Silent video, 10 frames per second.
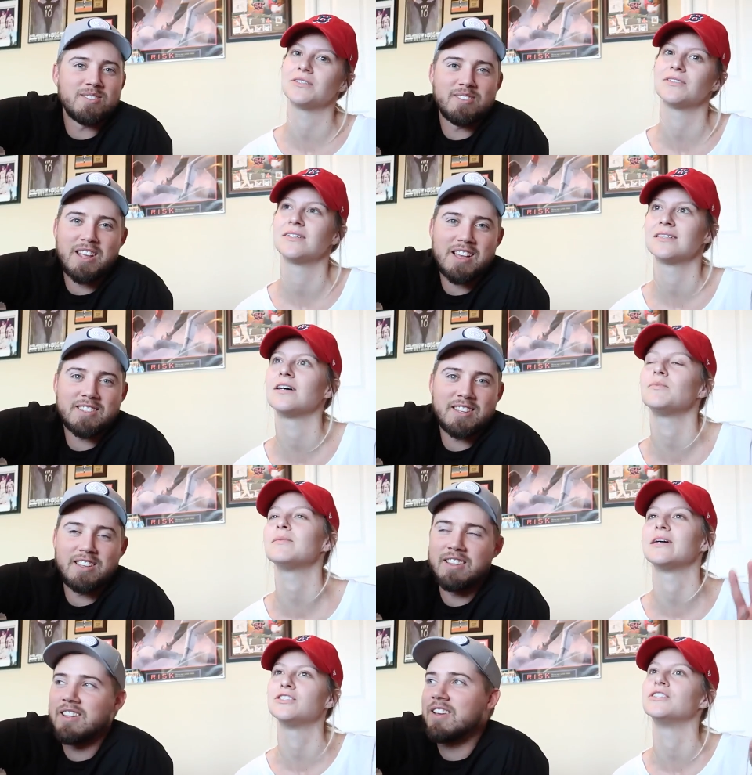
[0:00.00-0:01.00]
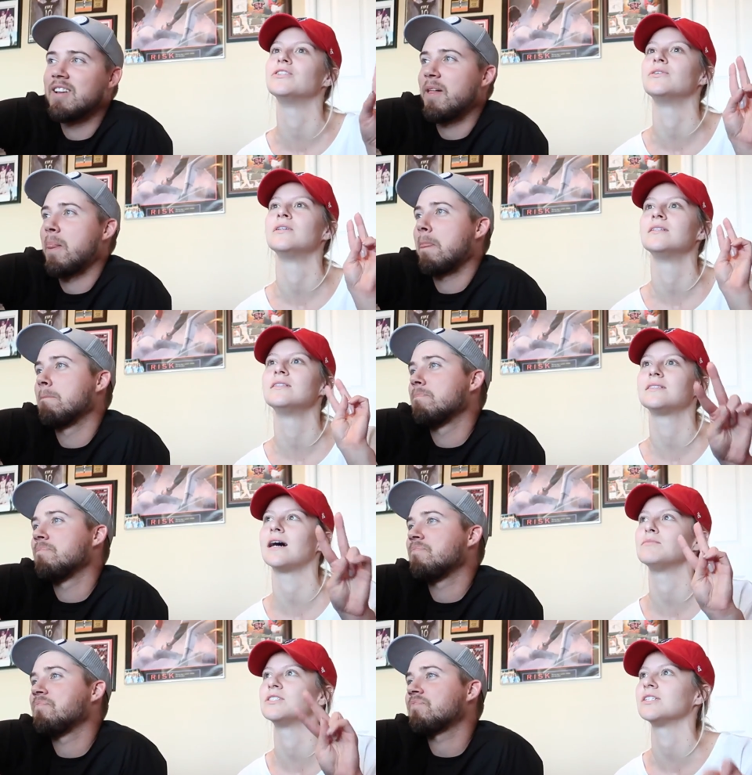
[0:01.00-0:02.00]
Speaker 1: Tiramisu. Nasty. That'd be my two
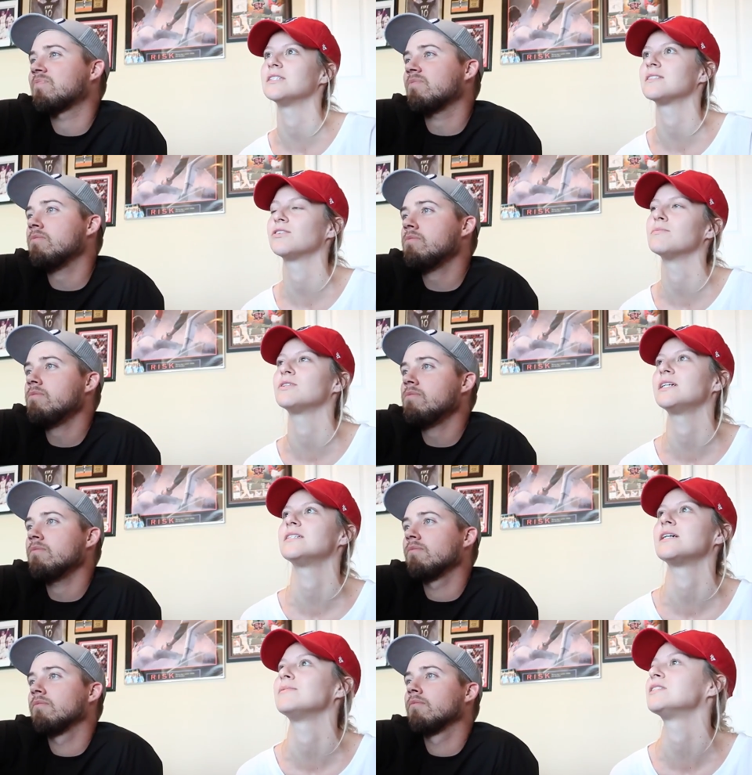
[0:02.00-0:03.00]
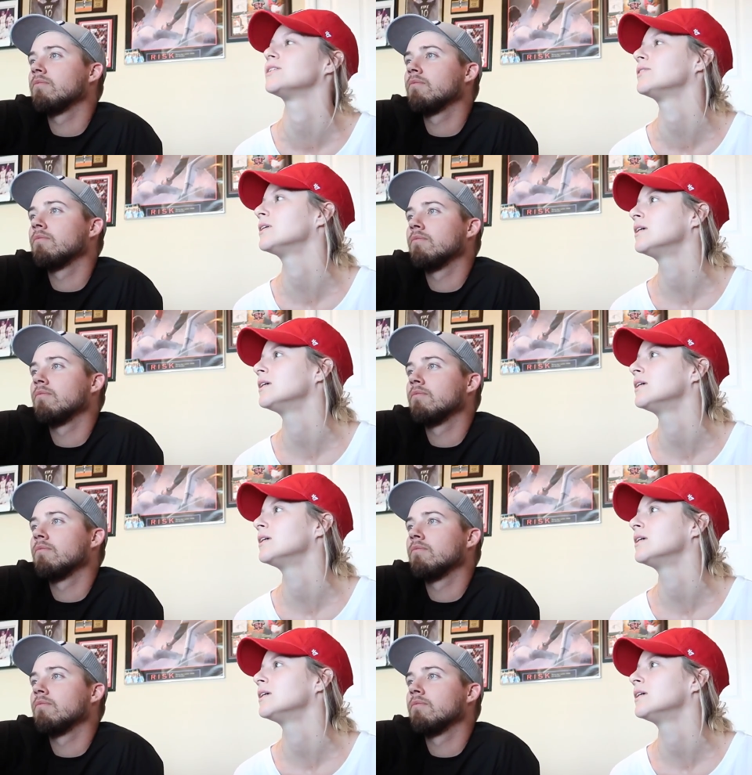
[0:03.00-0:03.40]
top desserts, creme brulee or tiramisu.